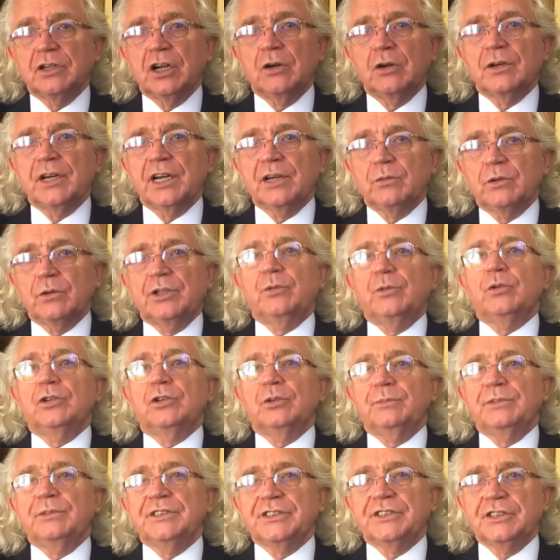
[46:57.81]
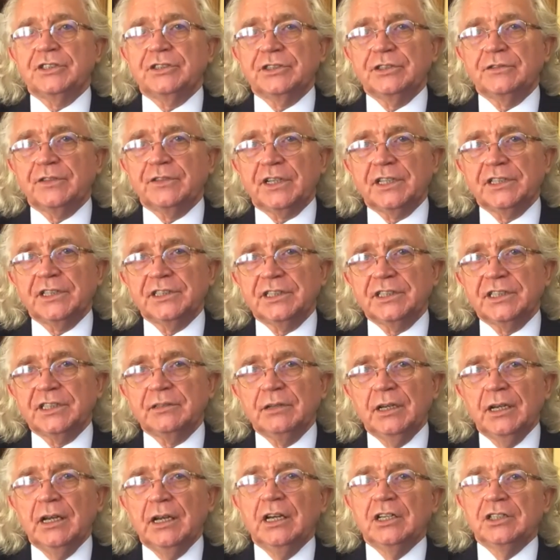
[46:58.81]
Okay, what do you want to be certified
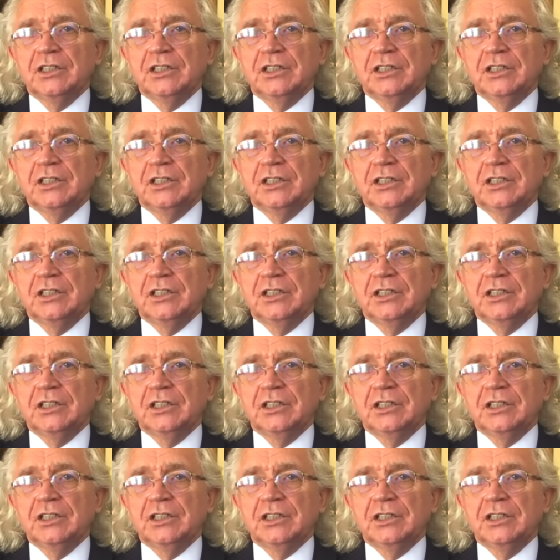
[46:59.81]
in?